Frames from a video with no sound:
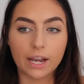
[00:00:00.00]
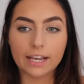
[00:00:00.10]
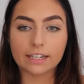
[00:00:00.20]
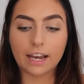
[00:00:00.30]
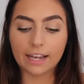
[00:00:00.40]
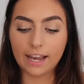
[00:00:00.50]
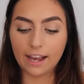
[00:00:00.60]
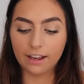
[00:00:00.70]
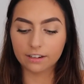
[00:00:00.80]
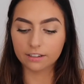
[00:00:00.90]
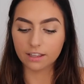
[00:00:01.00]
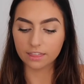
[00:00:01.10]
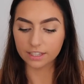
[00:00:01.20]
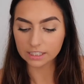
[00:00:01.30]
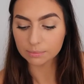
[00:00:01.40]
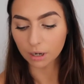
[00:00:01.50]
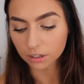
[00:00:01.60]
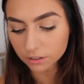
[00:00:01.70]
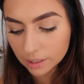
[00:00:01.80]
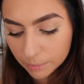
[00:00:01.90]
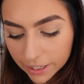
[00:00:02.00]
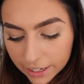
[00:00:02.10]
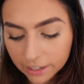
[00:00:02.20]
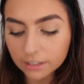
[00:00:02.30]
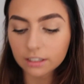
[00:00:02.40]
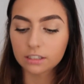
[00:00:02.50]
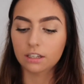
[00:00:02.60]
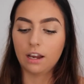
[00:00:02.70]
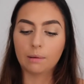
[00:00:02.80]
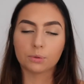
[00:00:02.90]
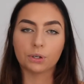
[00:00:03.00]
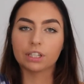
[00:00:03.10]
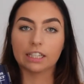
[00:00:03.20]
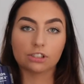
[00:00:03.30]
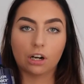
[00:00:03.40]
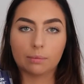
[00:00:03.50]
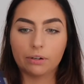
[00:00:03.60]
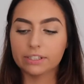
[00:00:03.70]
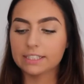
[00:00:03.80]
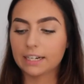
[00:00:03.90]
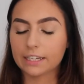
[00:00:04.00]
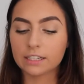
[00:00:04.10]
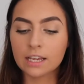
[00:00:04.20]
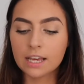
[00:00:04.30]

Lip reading: and I had this bottle in my hand that I'm going to like talk about in a second,